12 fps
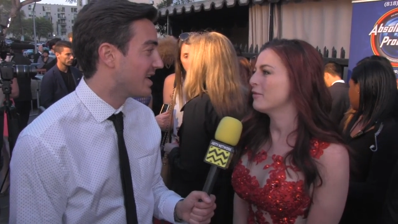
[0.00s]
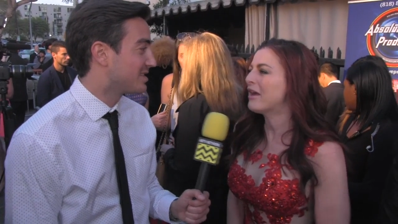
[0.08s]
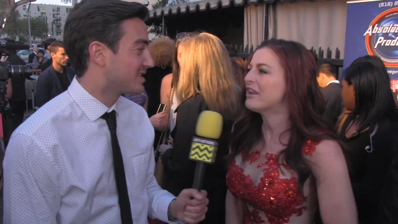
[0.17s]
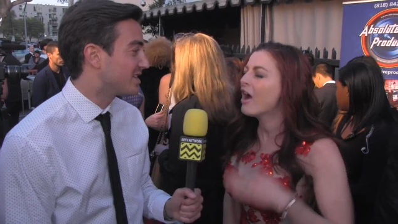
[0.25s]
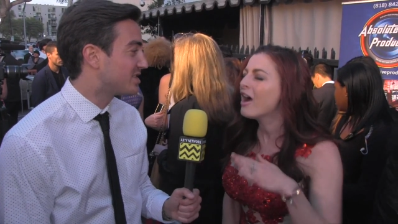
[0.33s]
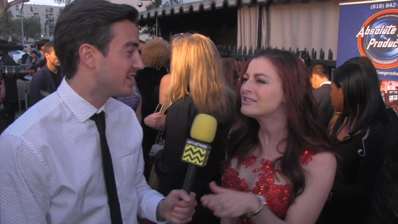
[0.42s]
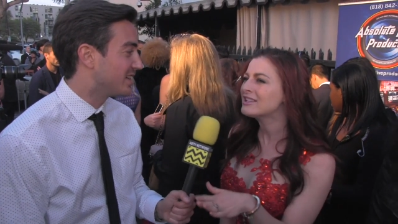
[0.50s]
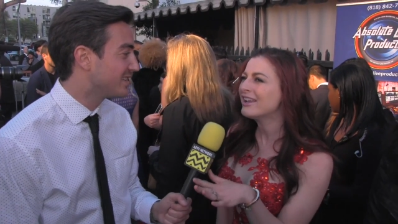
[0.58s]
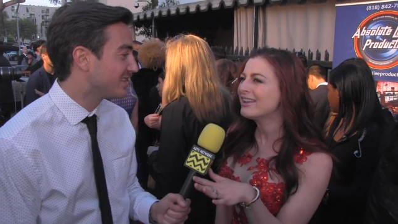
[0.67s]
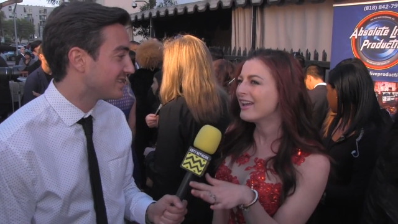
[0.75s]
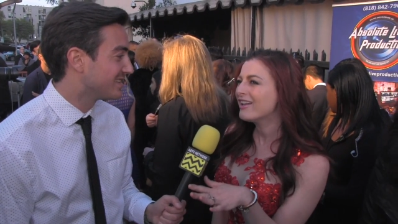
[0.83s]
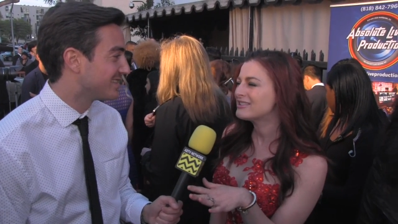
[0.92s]
Speaker 1: Hell's but Kitchen? not to
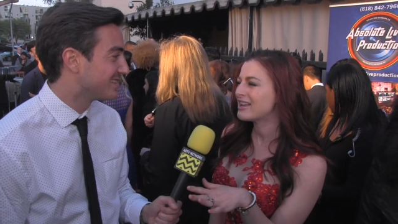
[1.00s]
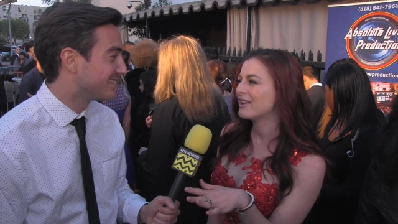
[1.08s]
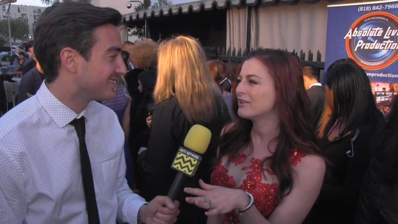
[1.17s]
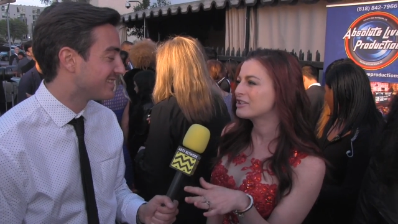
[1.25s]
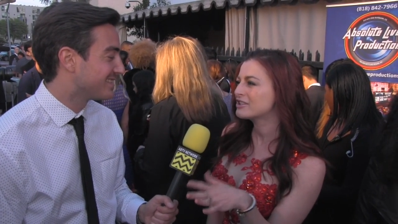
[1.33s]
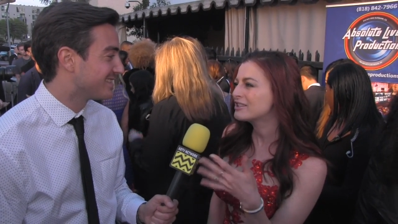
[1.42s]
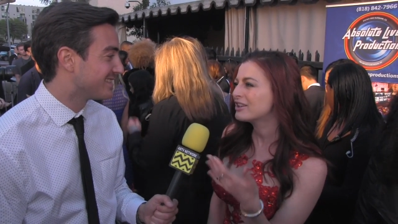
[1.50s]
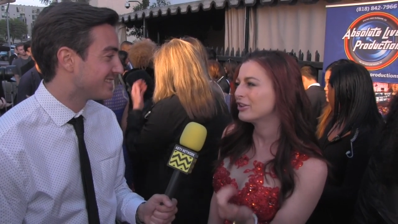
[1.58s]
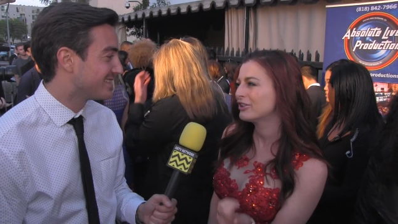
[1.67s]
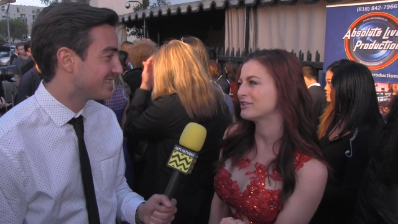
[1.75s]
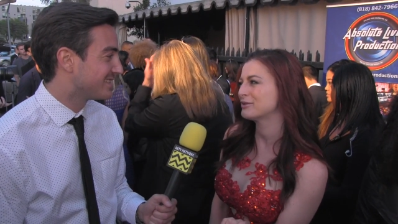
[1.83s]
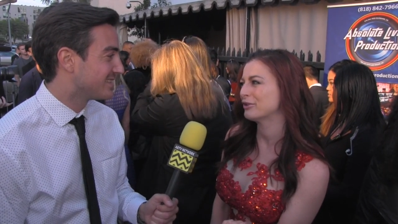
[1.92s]
get yelled at, just to
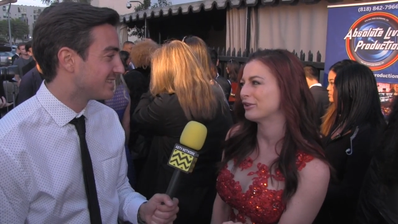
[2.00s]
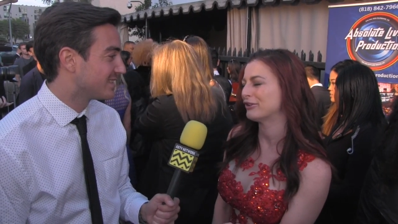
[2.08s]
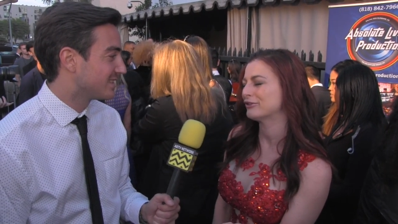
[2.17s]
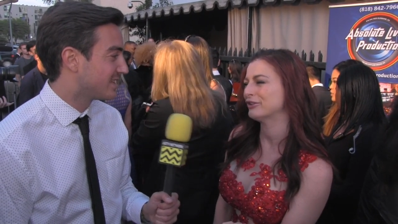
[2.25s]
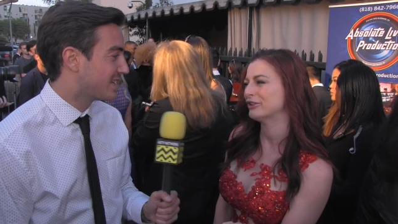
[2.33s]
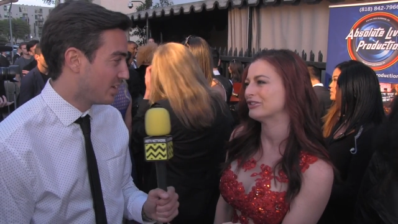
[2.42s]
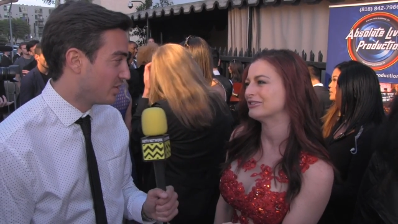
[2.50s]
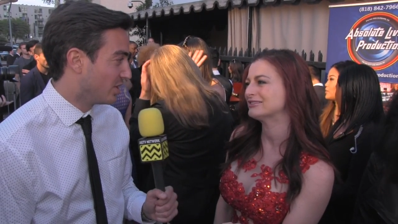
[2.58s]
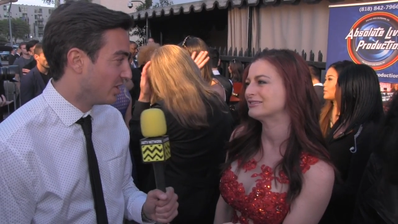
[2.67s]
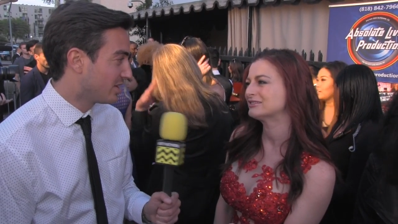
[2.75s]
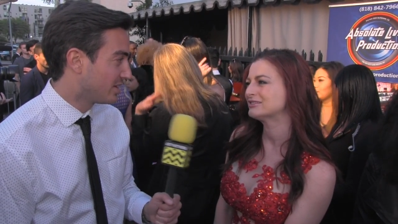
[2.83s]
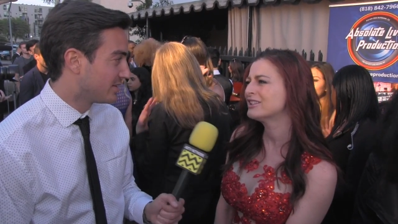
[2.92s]
cook some really good food. Can you
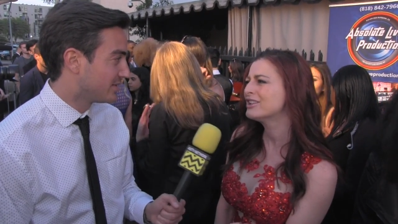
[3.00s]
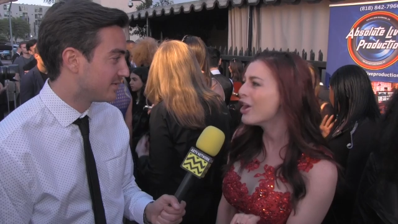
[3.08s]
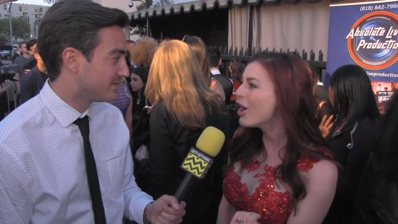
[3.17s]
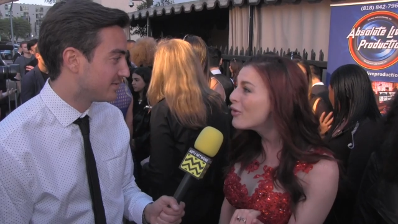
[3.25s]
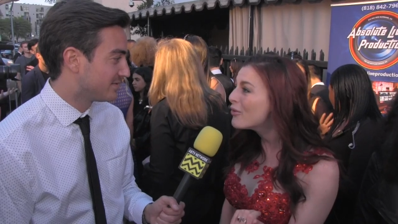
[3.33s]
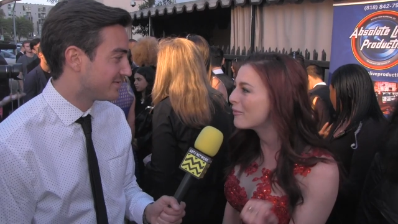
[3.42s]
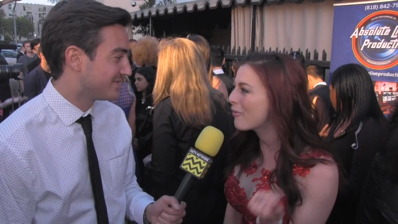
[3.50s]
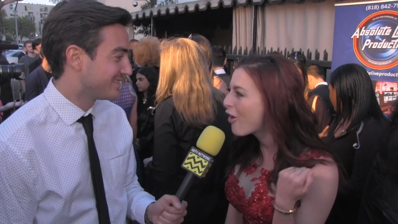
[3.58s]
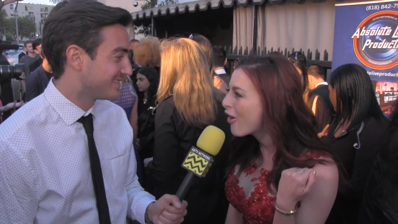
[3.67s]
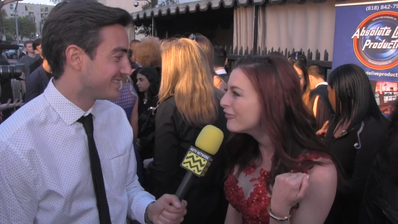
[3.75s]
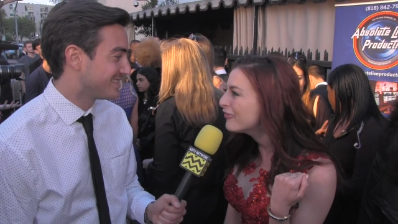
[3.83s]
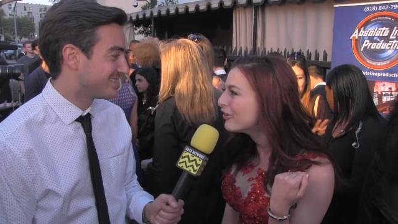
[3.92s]
cook? No, I'm
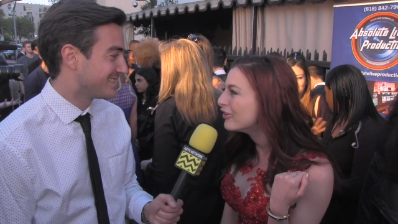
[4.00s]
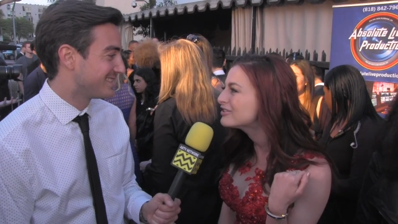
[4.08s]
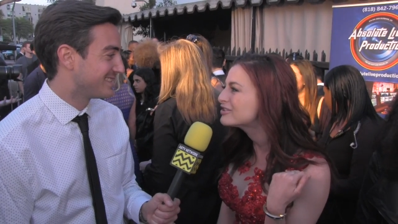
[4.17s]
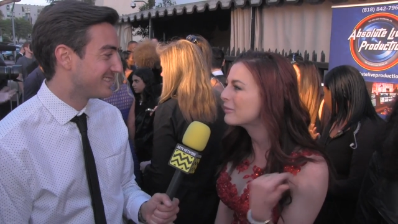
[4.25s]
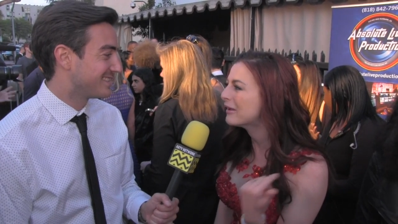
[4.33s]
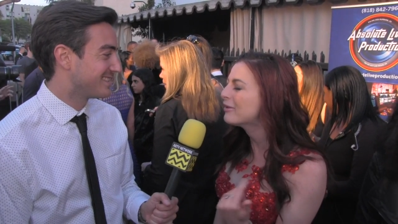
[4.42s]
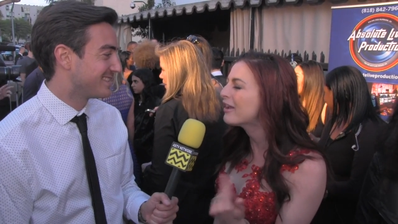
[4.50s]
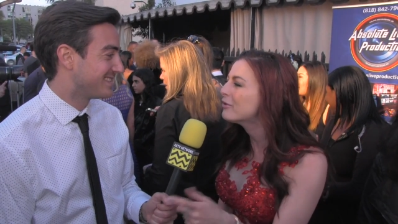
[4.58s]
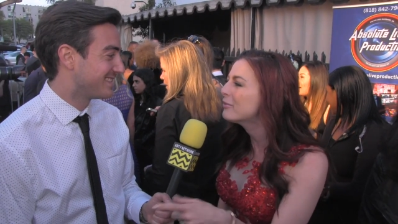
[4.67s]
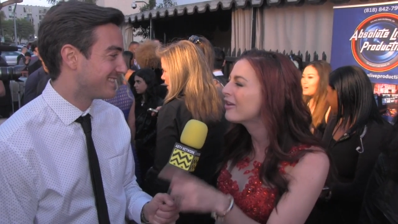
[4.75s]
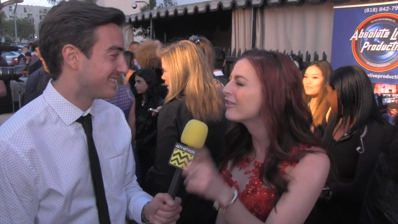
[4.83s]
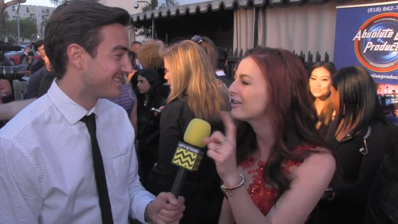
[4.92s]
awful. So maybe I would
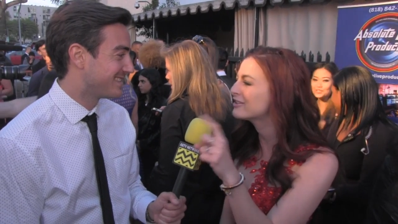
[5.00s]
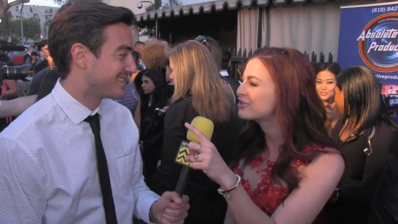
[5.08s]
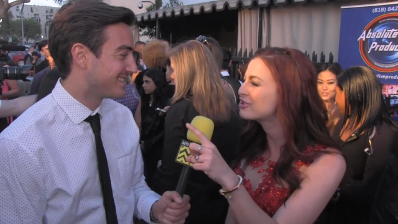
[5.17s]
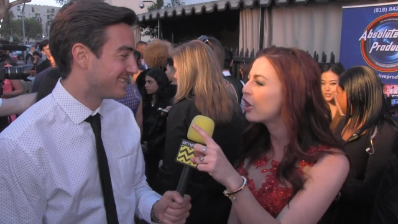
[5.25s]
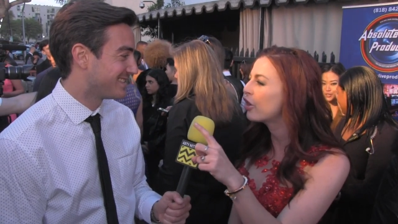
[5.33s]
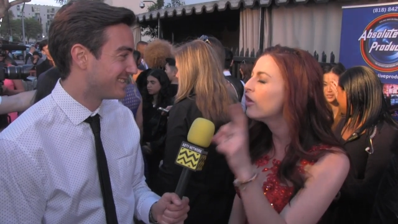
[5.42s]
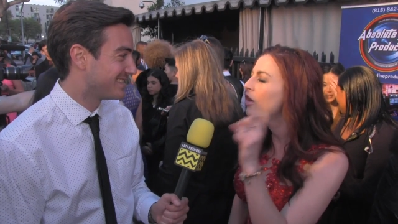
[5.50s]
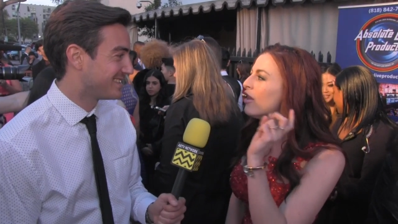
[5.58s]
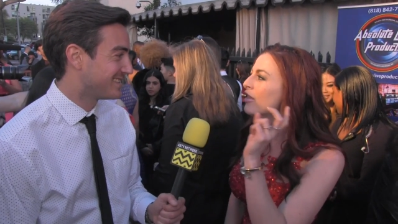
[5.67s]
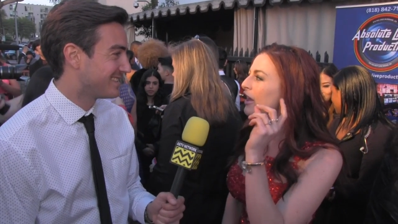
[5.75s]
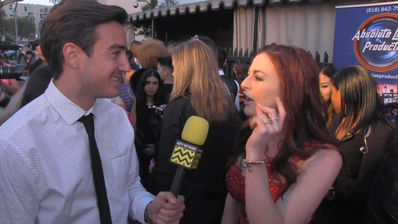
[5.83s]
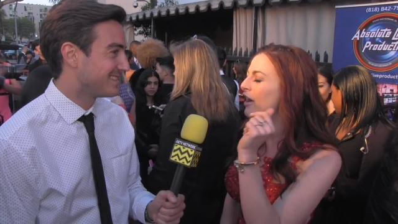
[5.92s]
be on that show, the